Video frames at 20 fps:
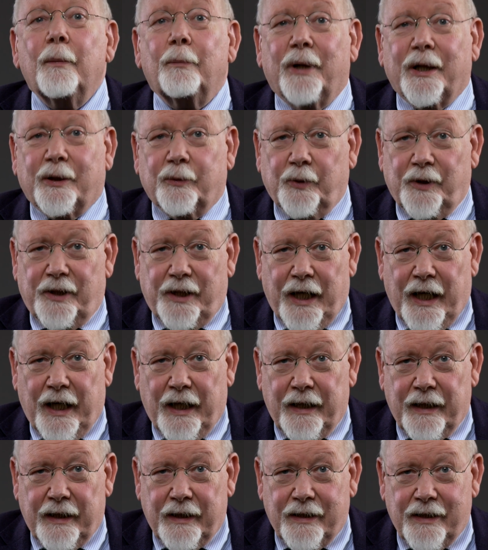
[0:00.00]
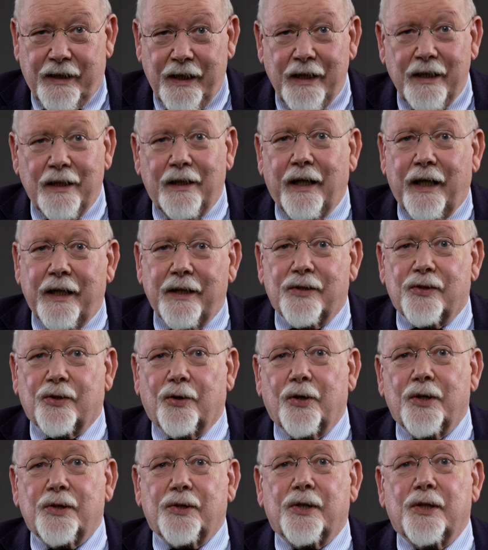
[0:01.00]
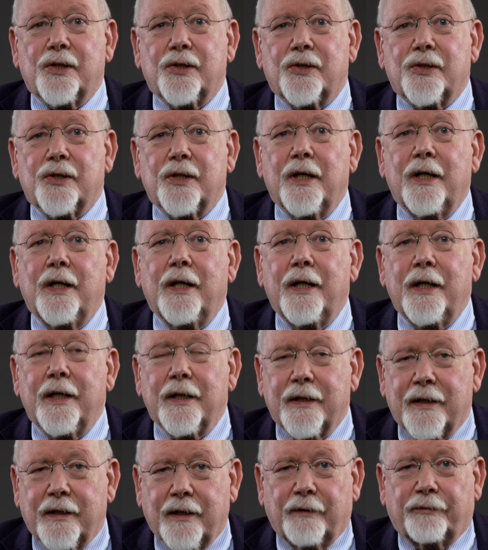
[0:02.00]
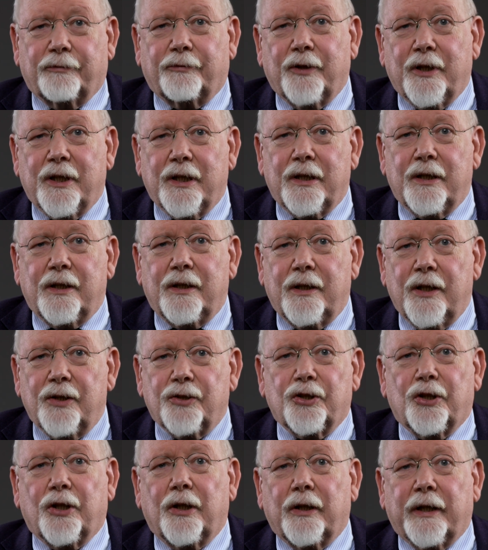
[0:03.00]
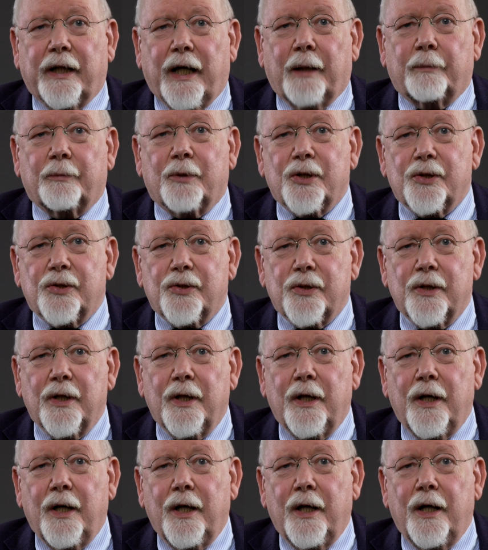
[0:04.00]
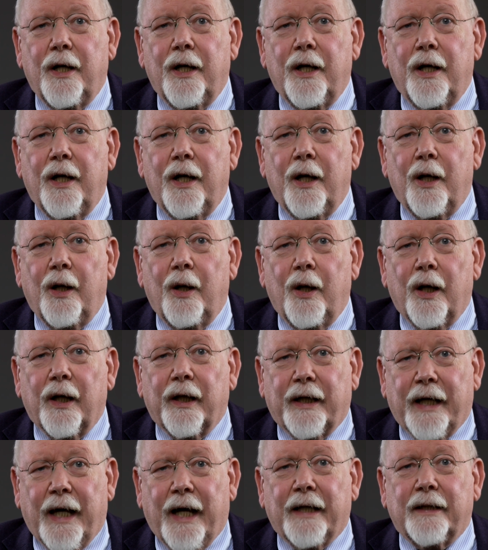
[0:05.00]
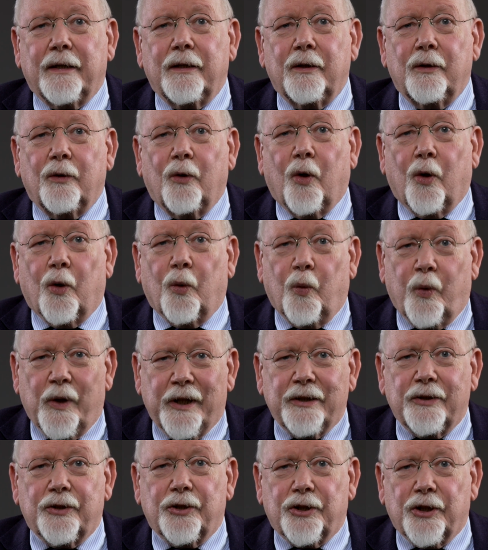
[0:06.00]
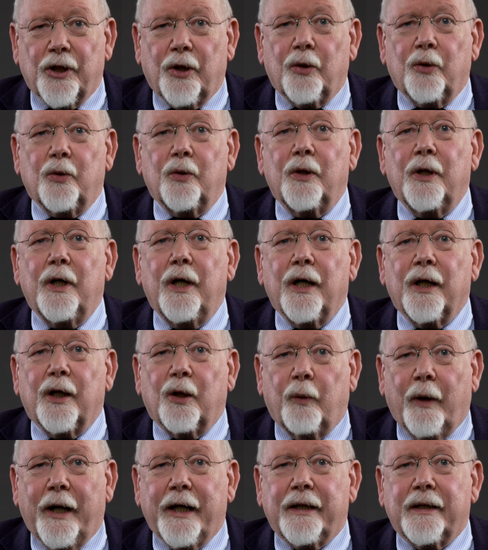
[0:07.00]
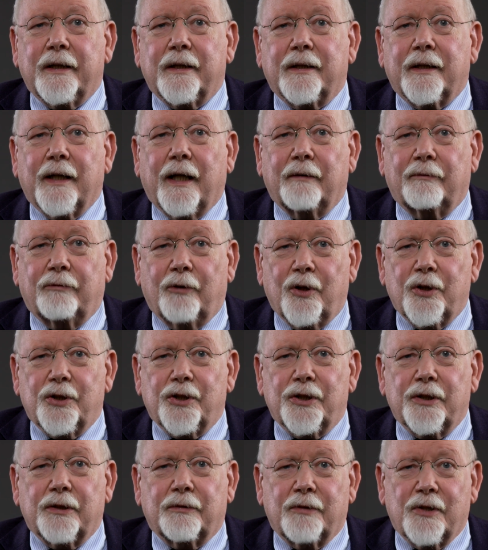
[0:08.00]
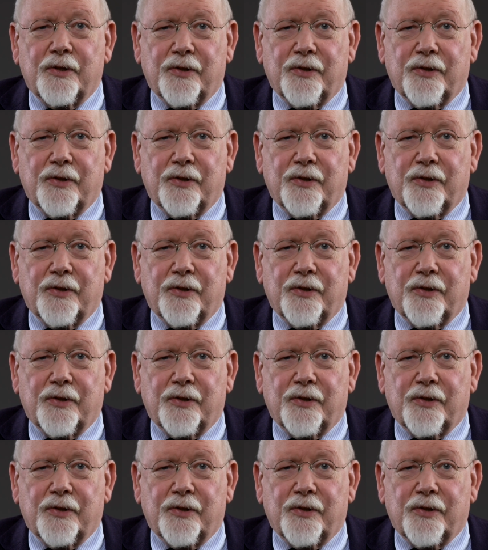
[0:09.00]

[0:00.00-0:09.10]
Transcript: but with L E D light sources, different digital cameras can or will show quite divergent